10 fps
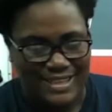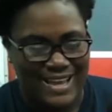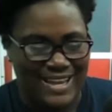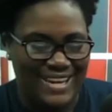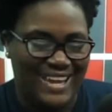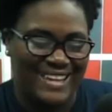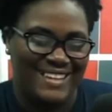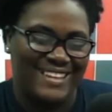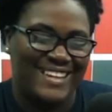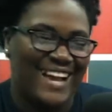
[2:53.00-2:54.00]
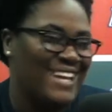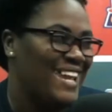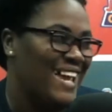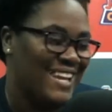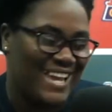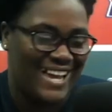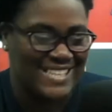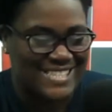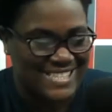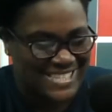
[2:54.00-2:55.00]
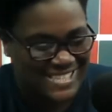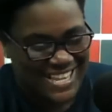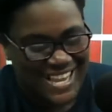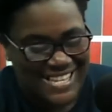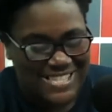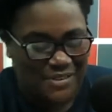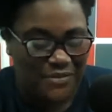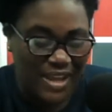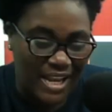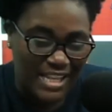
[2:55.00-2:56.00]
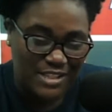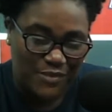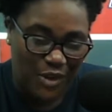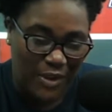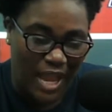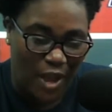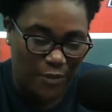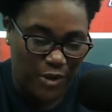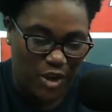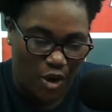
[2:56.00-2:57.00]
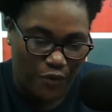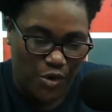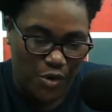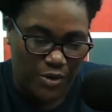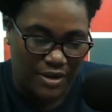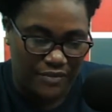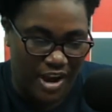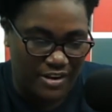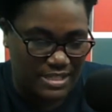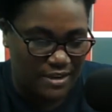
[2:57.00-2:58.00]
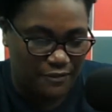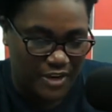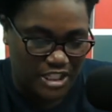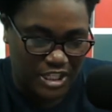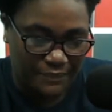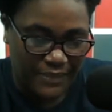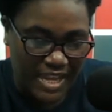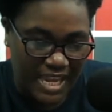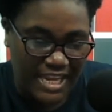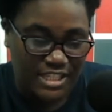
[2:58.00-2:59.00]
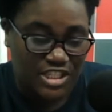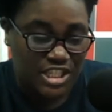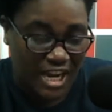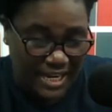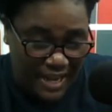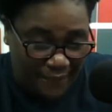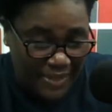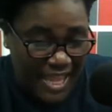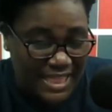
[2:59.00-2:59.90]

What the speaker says: Ghana enhances surveillance following outbreak of coronavirus infection in China.